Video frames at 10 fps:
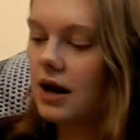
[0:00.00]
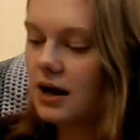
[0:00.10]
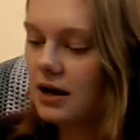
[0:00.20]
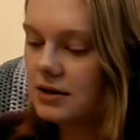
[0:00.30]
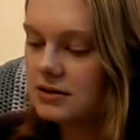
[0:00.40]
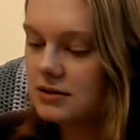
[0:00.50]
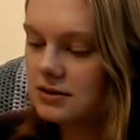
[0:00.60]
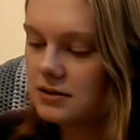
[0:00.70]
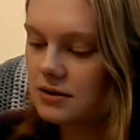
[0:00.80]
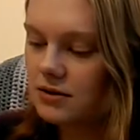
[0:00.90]
and
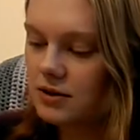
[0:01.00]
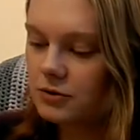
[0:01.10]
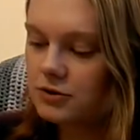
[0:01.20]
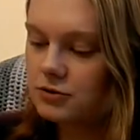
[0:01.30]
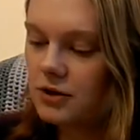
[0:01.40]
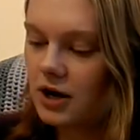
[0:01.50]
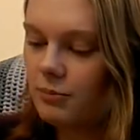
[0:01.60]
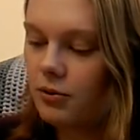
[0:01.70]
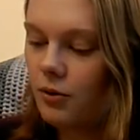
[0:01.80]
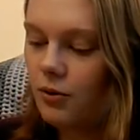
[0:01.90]
they were doing a
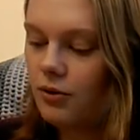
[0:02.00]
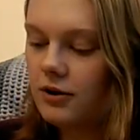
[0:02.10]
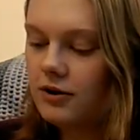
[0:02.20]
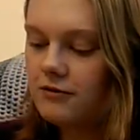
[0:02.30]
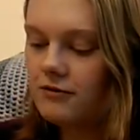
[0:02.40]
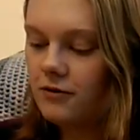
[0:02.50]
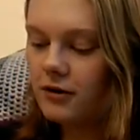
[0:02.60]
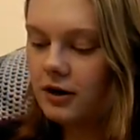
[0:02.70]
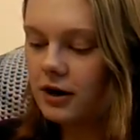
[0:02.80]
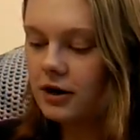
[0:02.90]
poll
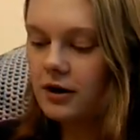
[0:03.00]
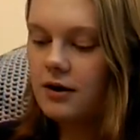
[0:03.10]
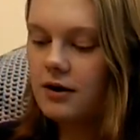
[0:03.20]
for